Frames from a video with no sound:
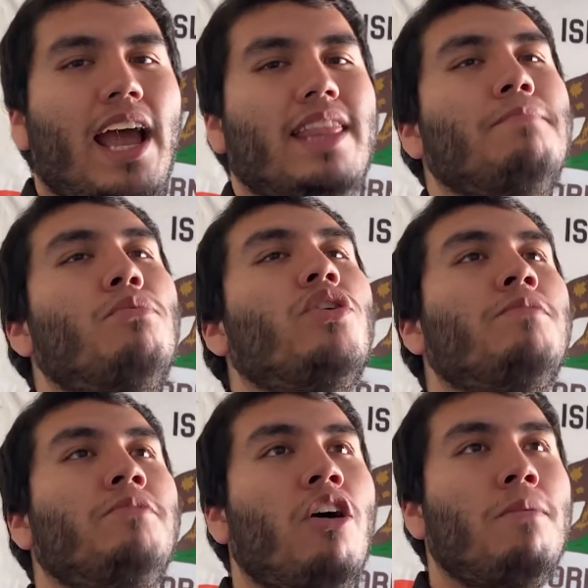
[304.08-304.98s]
the more you
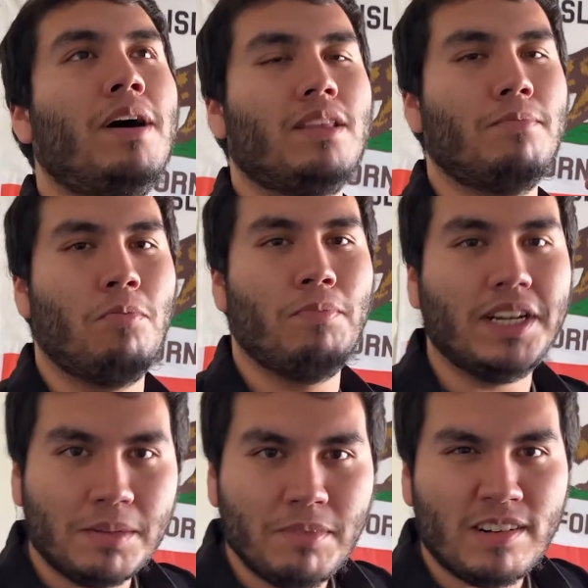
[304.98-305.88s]
know about the
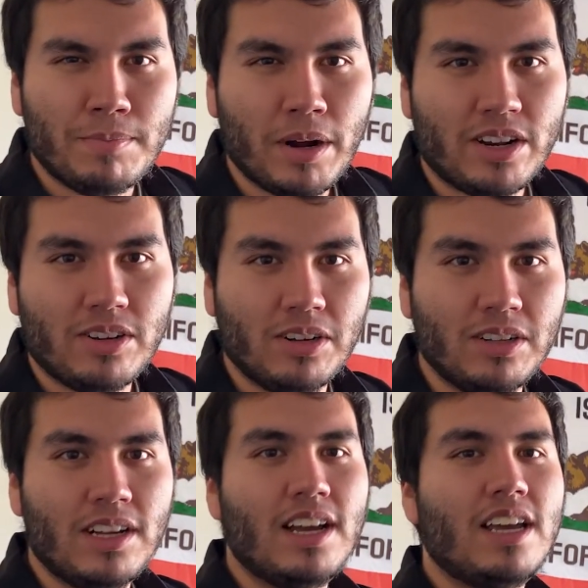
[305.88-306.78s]
momentum of a particle,
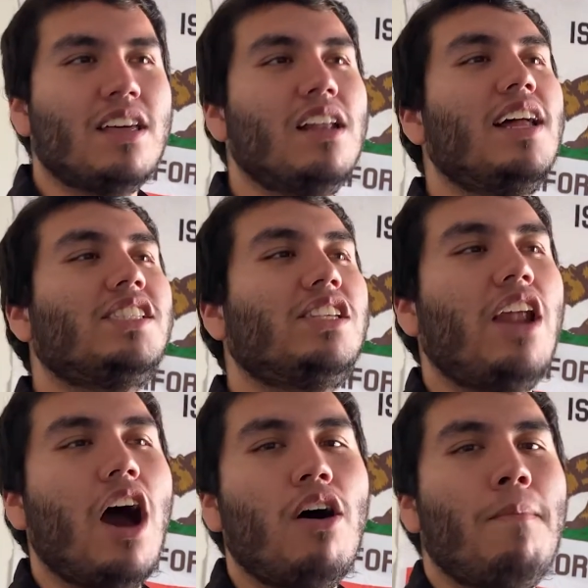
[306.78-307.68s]
the less you
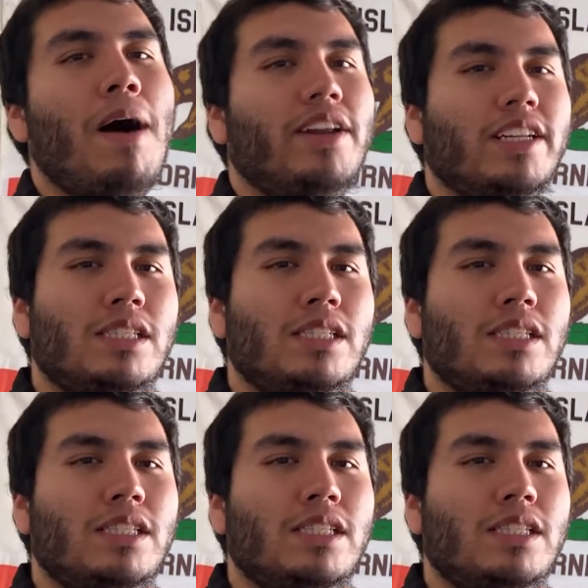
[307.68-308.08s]
know about its